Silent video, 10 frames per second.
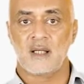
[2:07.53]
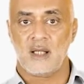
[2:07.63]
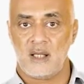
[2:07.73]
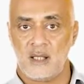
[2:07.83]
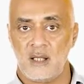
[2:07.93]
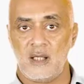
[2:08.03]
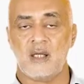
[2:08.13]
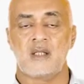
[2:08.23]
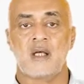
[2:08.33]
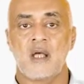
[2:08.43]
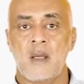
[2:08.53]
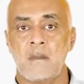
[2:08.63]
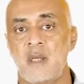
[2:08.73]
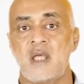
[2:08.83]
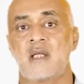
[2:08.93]
eat
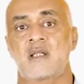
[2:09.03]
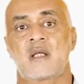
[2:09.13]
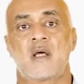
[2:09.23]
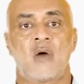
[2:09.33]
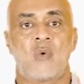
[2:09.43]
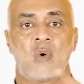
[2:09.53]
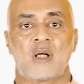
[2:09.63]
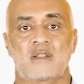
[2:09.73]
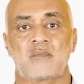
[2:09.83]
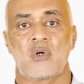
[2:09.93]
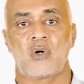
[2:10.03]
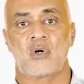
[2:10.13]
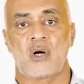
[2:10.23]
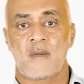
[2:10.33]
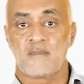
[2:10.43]
meat. Once more.